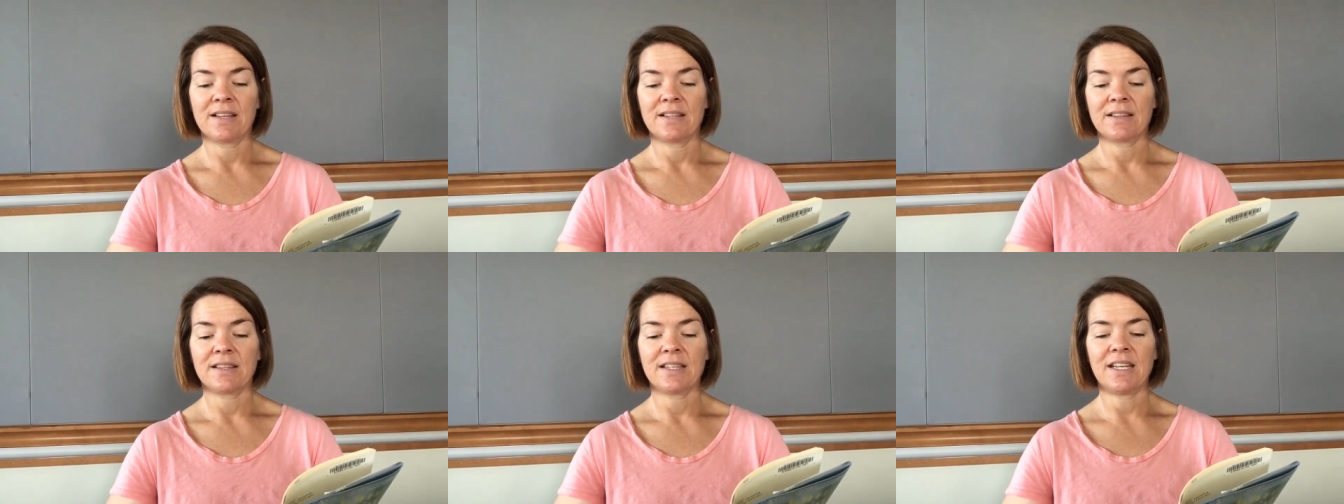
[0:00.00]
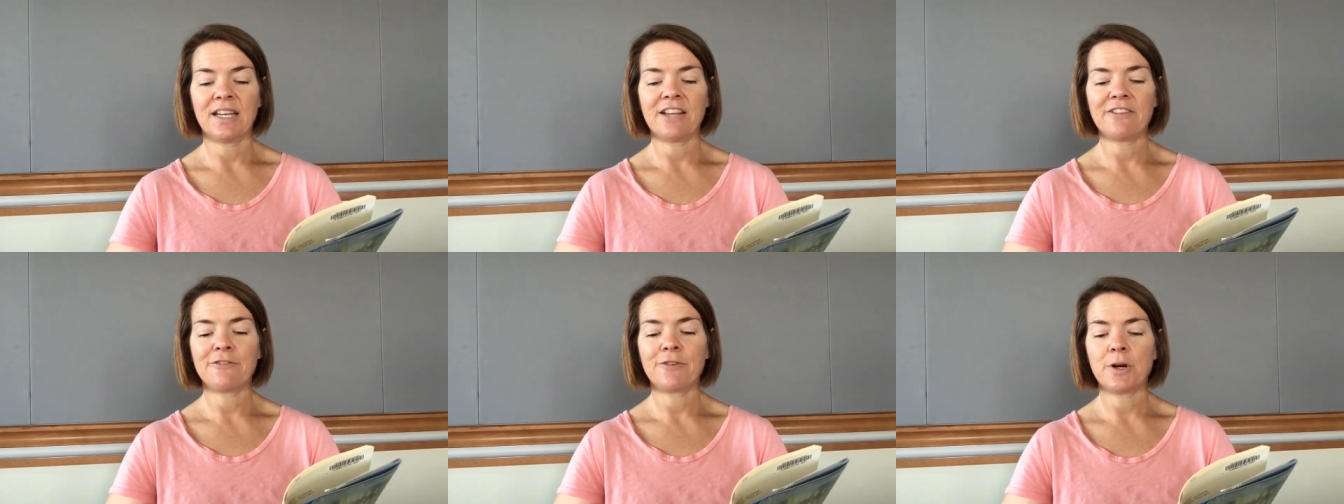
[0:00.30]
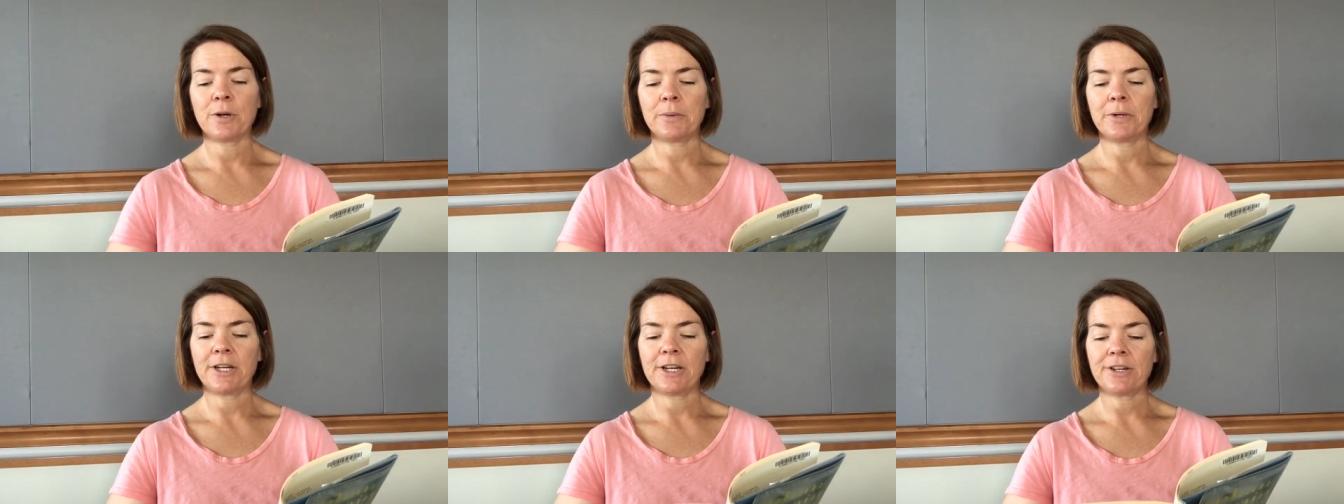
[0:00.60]
Leaning
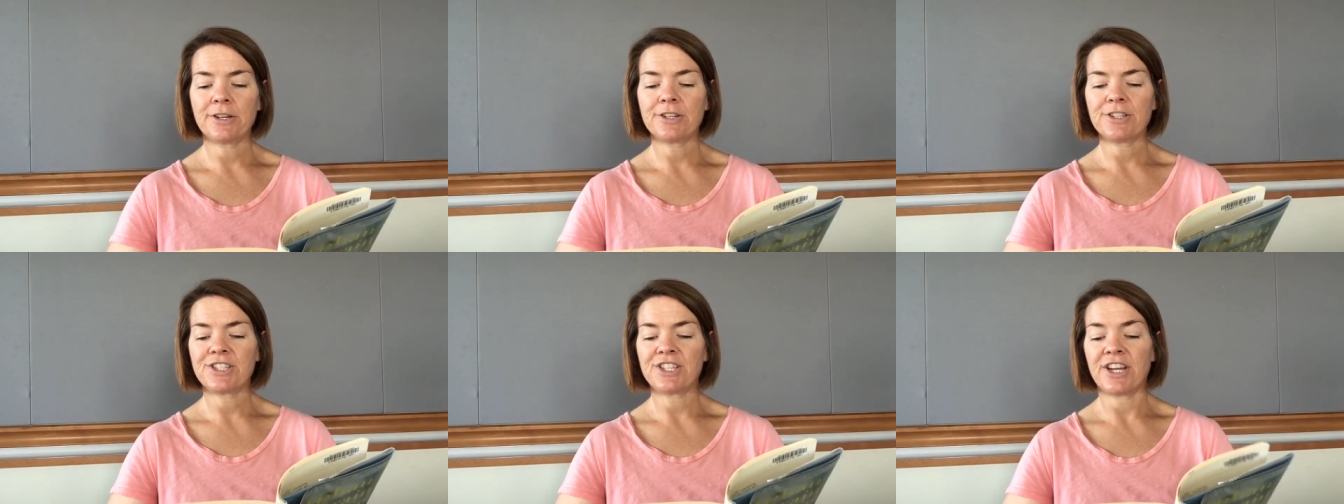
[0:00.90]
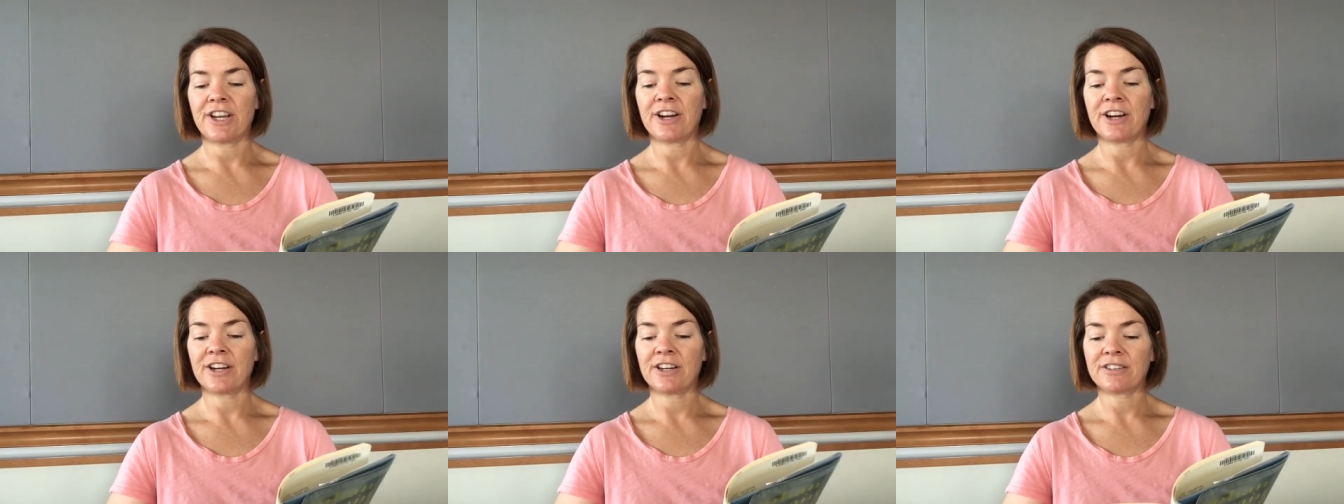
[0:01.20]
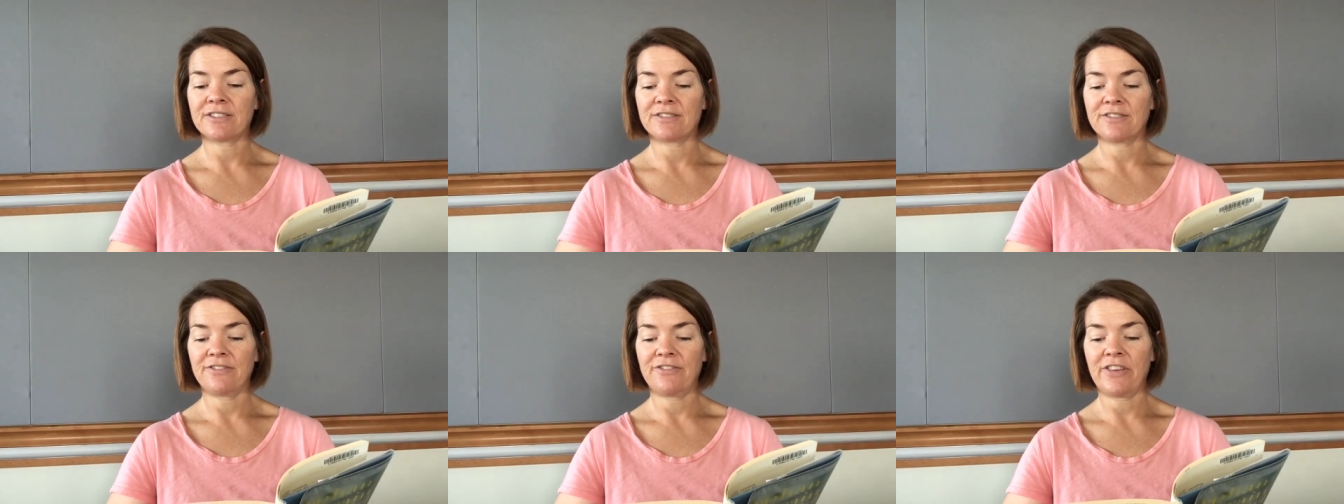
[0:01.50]
forward in her chair,
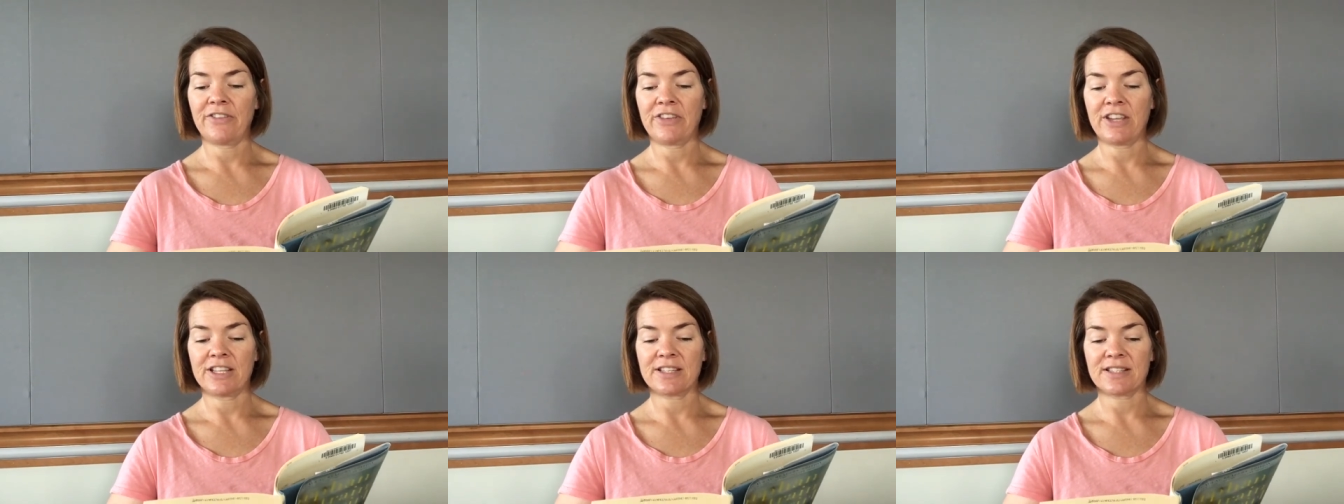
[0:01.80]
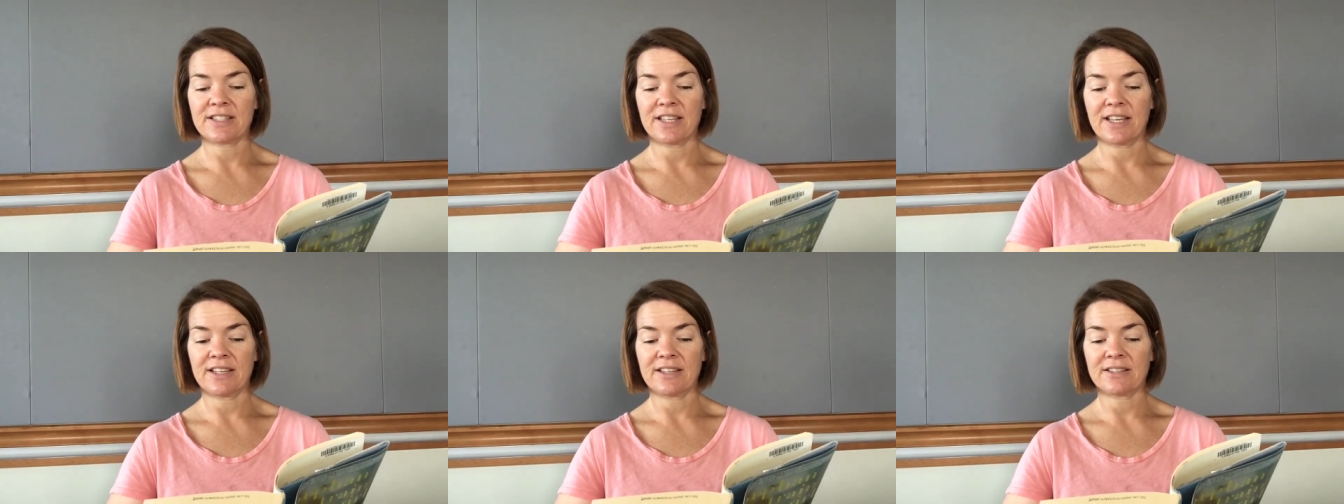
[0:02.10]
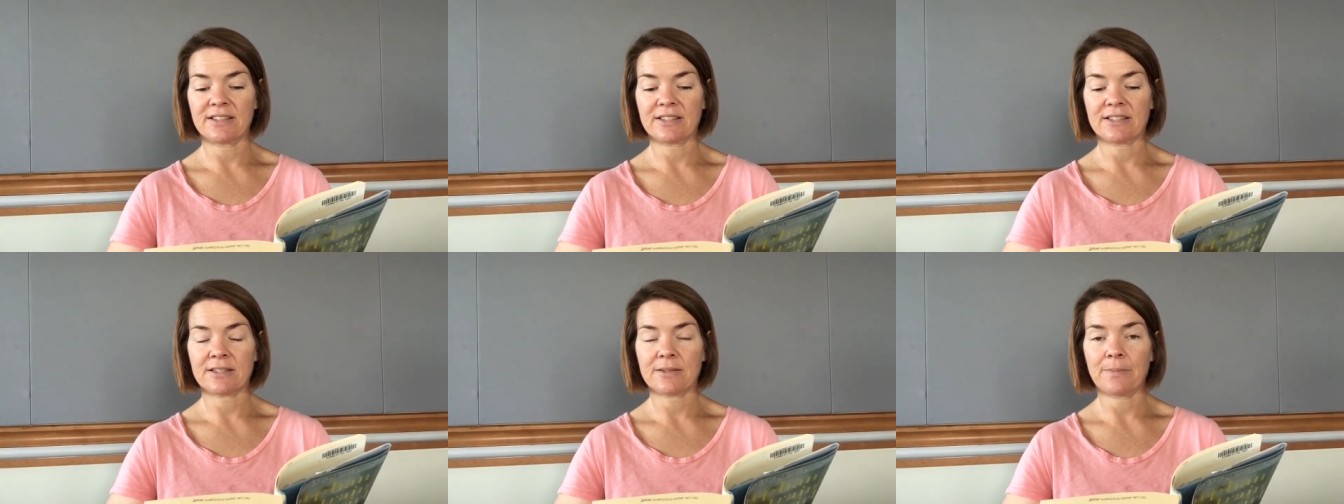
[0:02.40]
Vivian
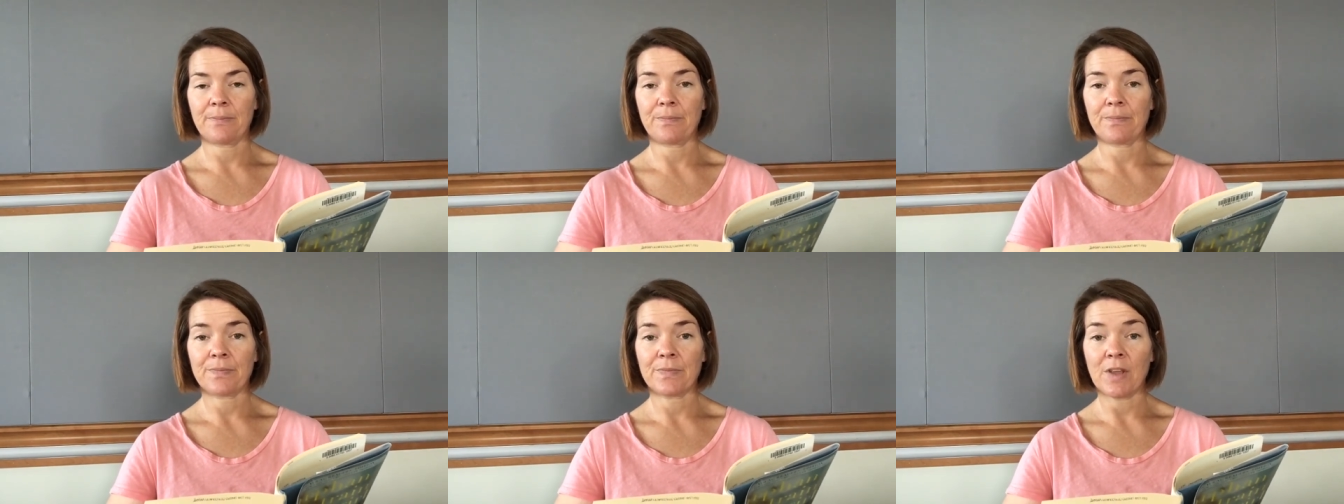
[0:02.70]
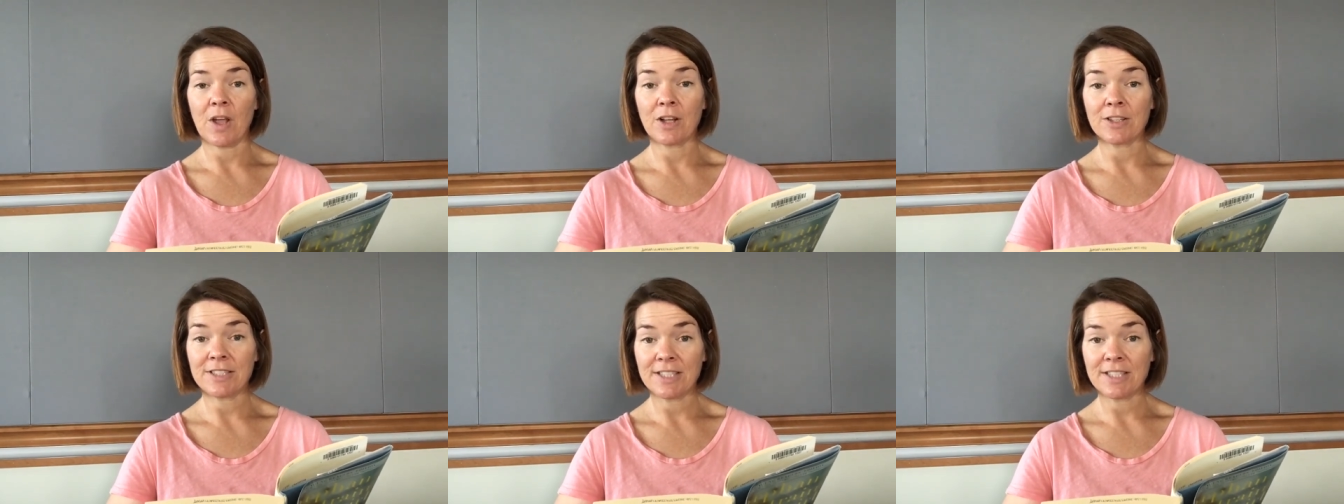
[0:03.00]
says, I'll